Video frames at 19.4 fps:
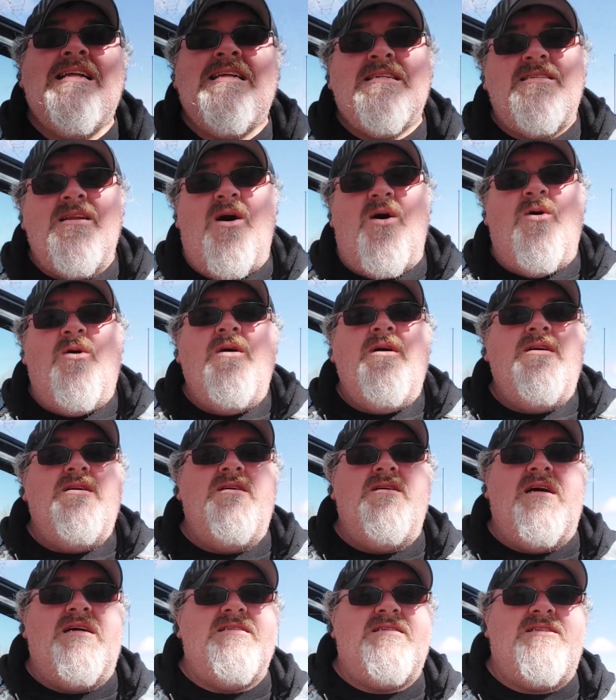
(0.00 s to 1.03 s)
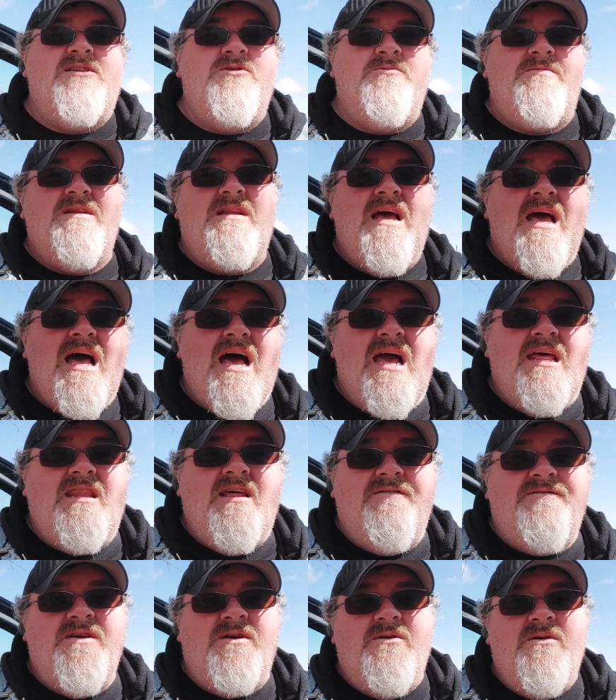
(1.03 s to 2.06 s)
No, you're not stupid. I
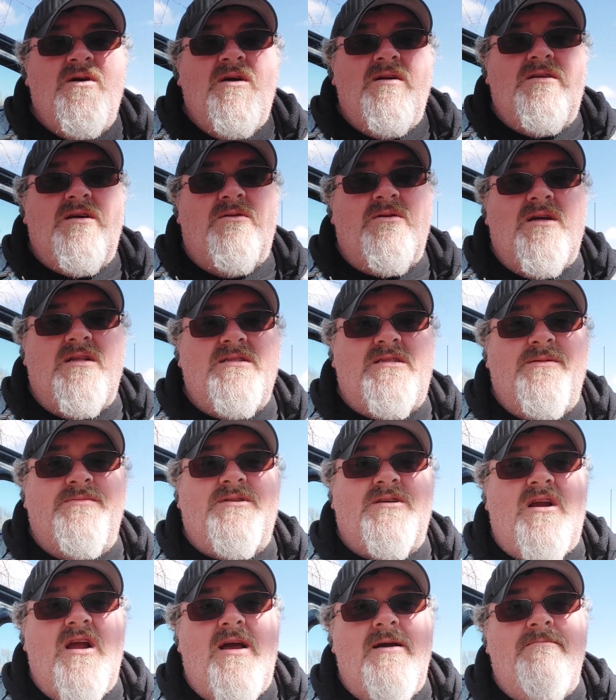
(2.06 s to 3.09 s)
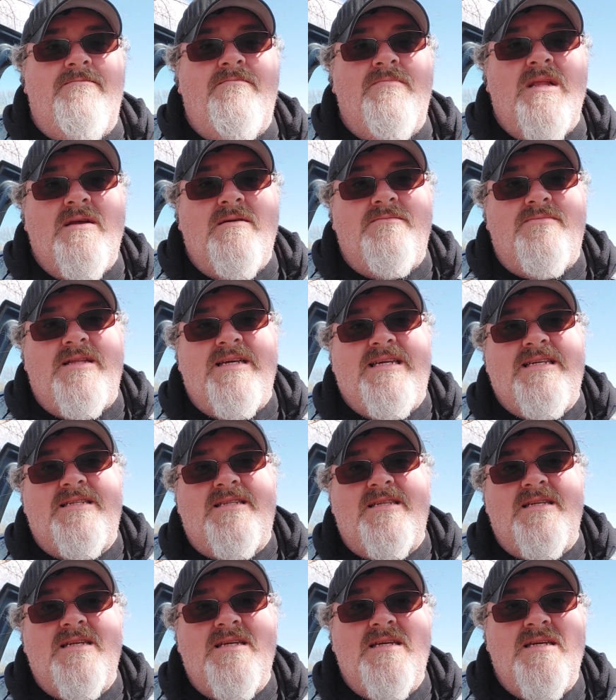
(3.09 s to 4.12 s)
love you. Don't unsubscribe,
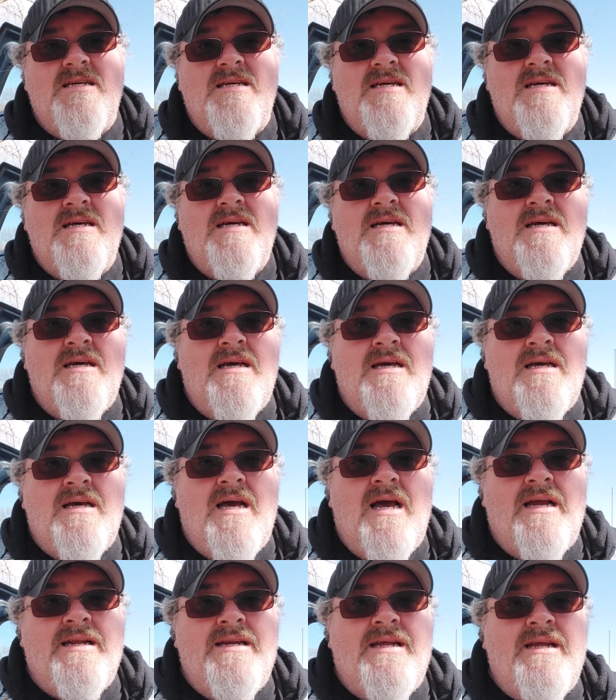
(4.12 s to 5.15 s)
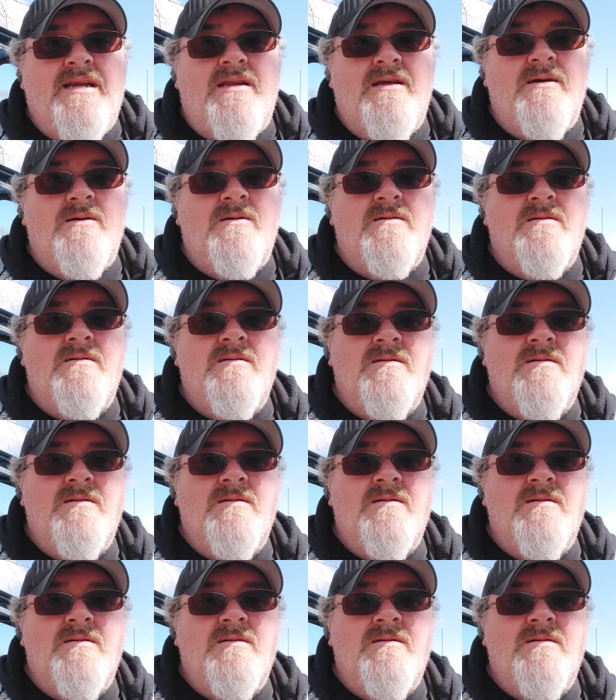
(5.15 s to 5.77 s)
please. I need you.